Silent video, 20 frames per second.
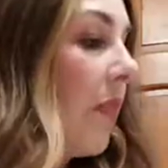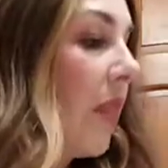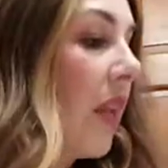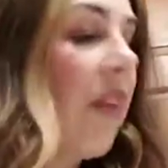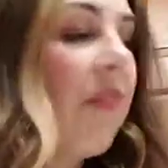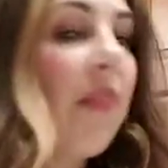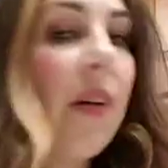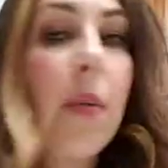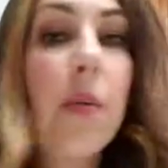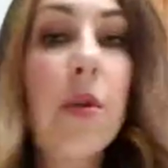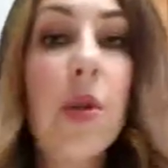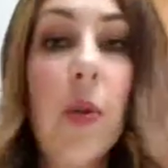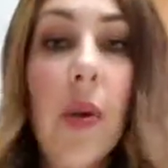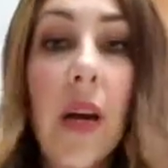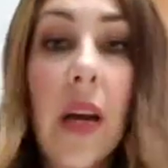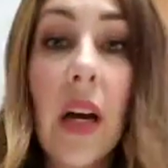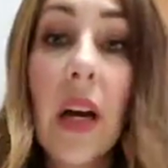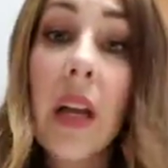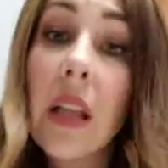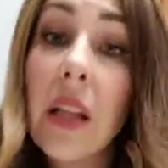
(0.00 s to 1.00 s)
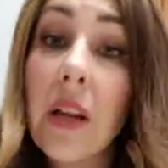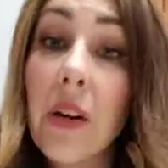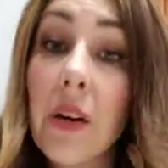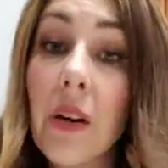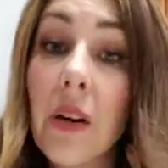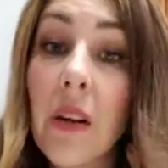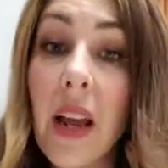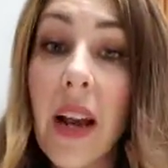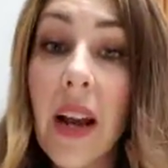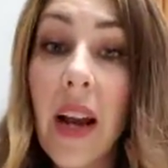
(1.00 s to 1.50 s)
If I'm doing a
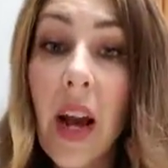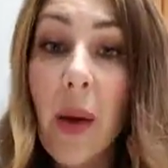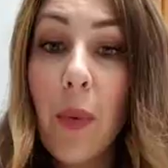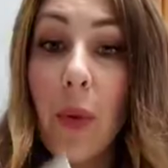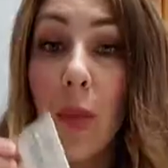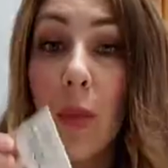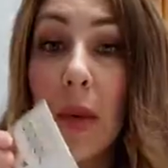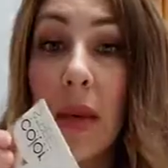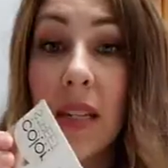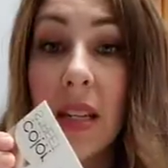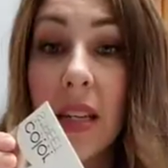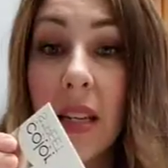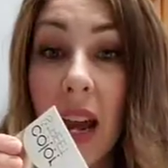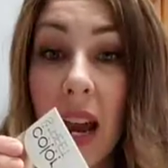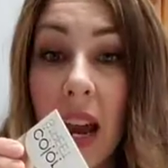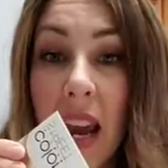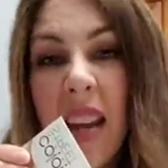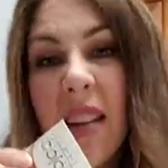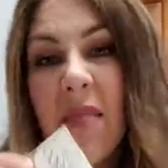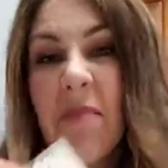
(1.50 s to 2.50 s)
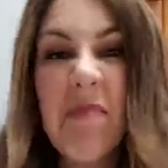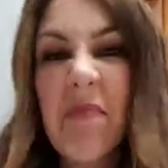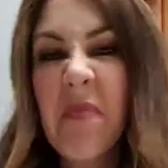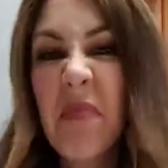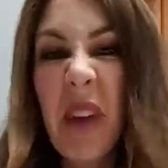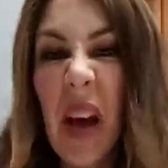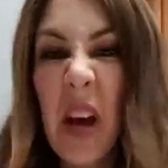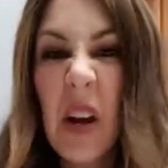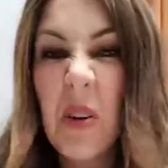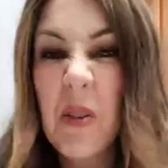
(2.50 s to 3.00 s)
glitter like I will be tonight,
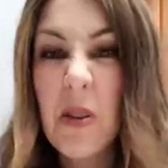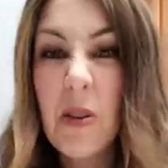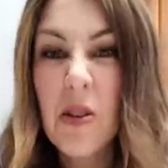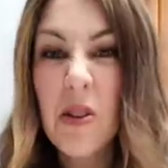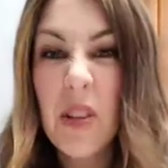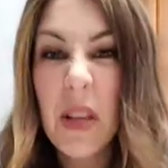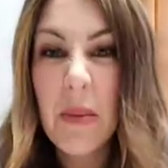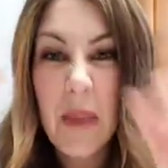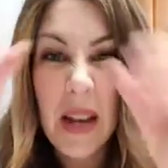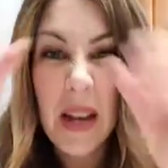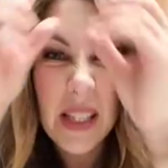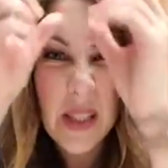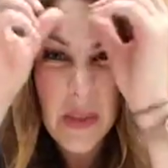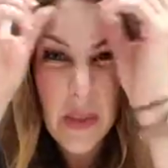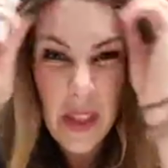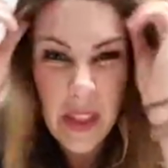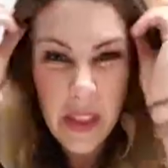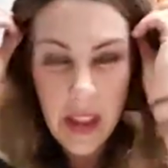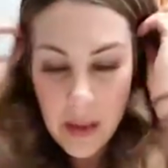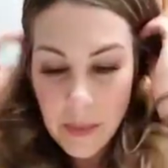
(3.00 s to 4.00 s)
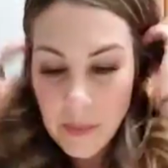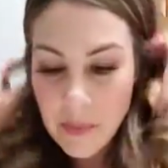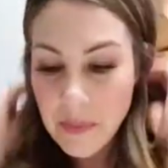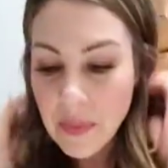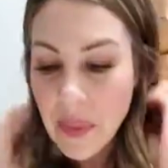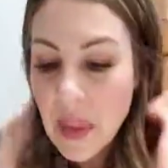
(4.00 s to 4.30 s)
I don't usually mess with it.